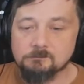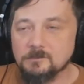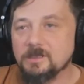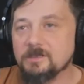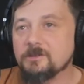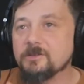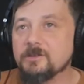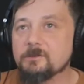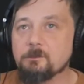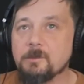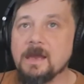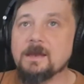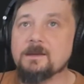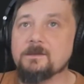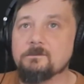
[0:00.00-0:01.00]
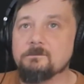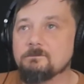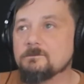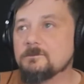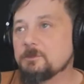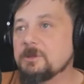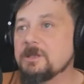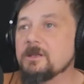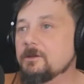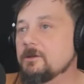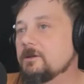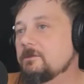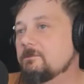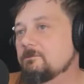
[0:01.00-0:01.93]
and you're just back to being good.